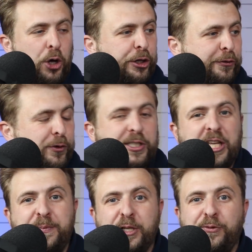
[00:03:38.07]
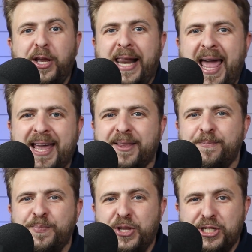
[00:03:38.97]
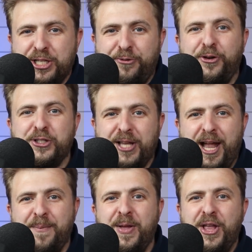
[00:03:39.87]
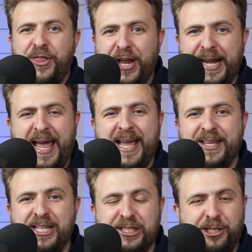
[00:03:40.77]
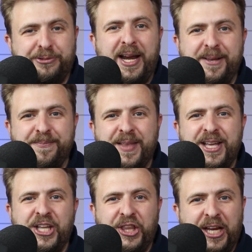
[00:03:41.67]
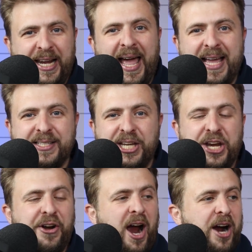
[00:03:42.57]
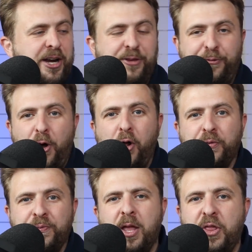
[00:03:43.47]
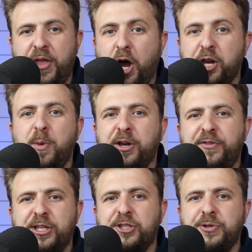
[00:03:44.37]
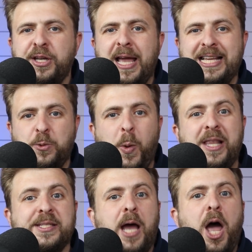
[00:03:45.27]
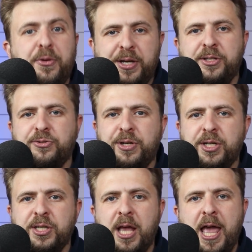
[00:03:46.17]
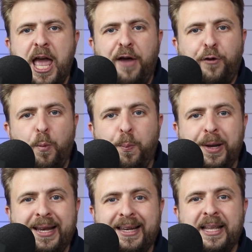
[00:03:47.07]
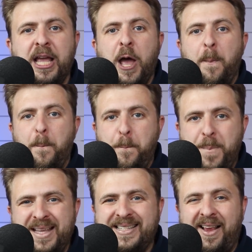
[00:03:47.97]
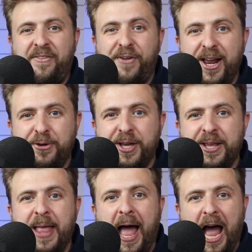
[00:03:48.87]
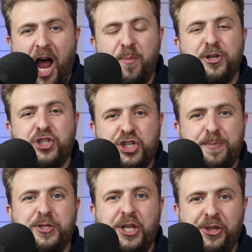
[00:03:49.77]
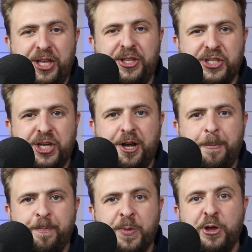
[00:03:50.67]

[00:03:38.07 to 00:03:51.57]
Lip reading: on the footsteps of the client. This is the first time the client is not right. The clients here are at fault. The automotive industry, as well as other industries, have completely misevaluated how much chips they'll need this year.